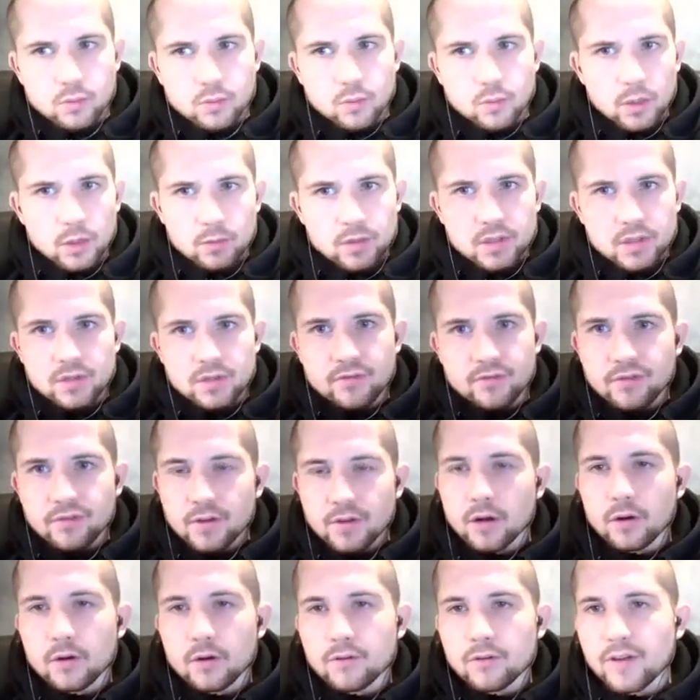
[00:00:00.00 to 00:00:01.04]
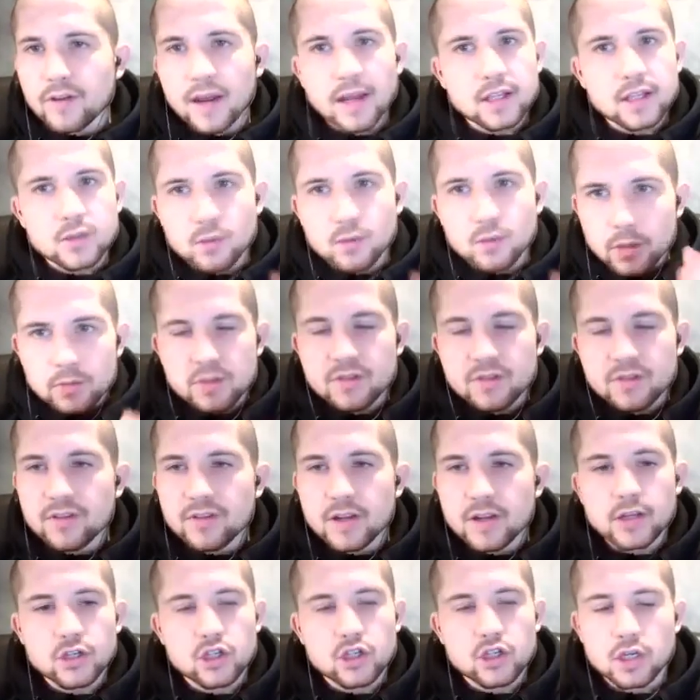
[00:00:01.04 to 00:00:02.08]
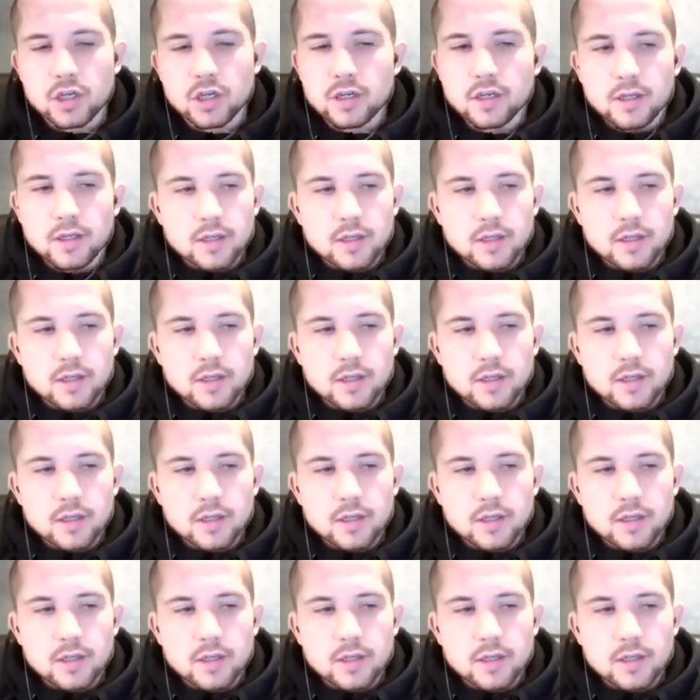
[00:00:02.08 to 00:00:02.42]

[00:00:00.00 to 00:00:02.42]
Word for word: where he was or feints where he was flinching.